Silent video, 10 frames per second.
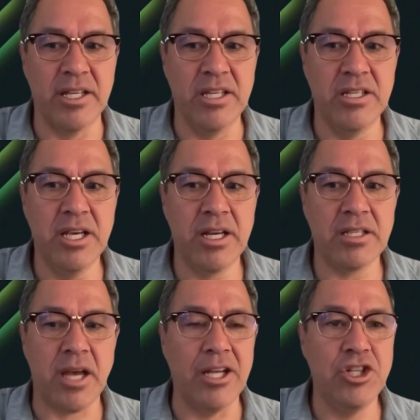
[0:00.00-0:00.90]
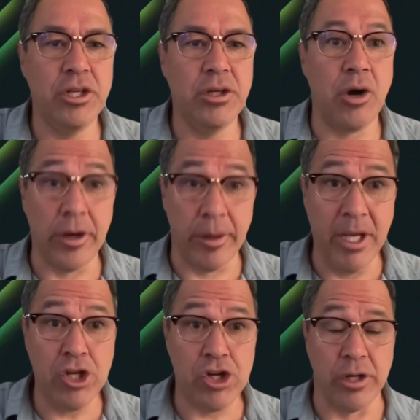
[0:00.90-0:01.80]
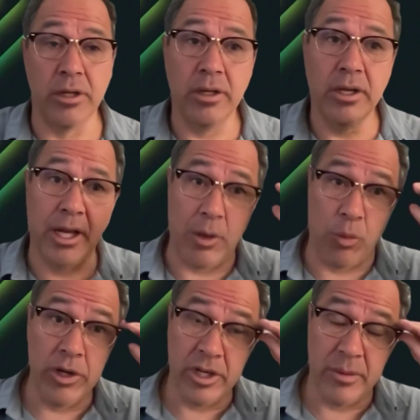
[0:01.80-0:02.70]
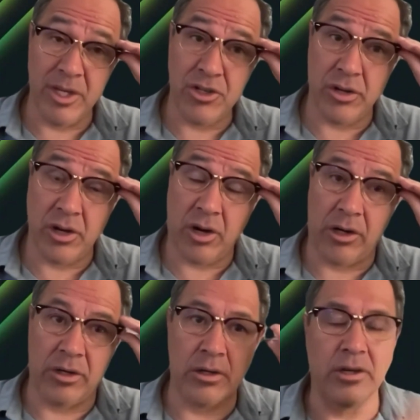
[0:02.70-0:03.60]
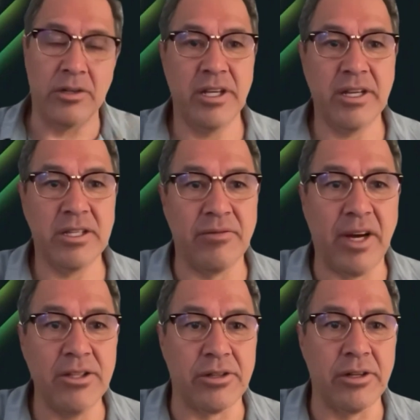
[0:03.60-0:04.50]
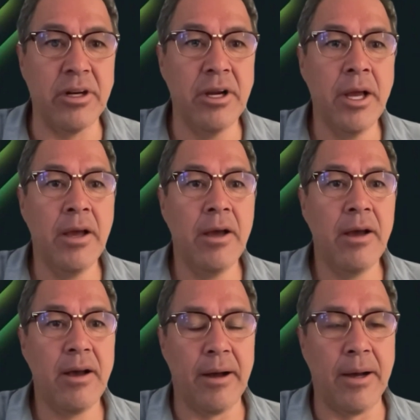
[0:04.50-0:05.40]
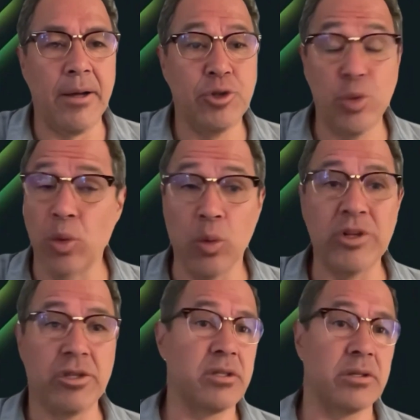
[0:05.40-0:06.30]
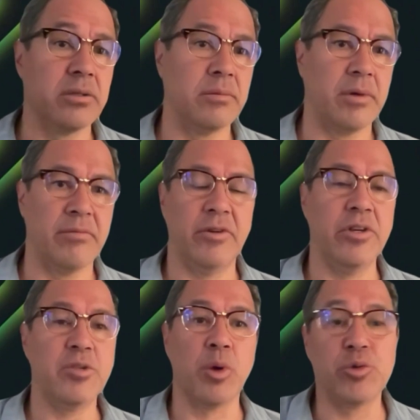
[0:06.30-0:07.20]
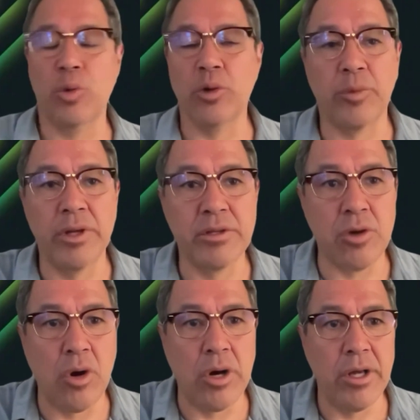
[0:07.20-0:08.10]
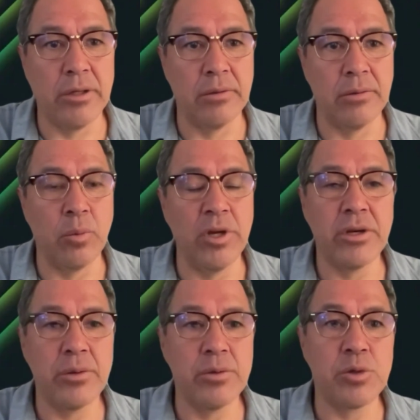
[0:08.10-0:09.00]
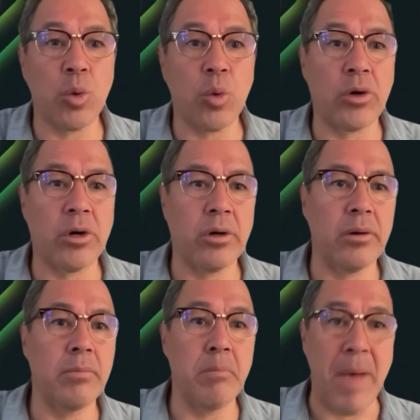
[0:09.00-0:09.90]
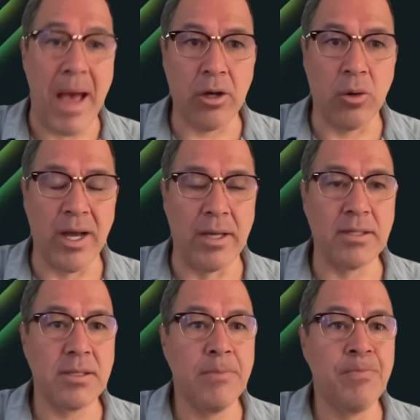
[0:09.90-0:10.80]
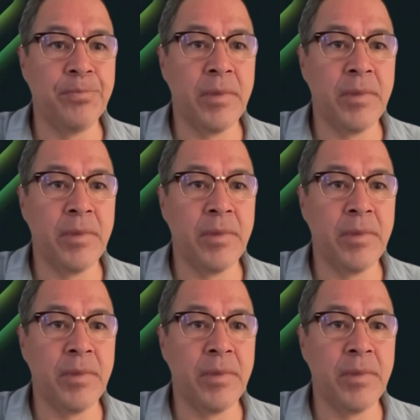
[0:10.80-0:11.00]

has any DNS hygiene automation. And I wanted to mention our DNS Advisor tool, which is a very small tool that runs on Windows or Mac OS.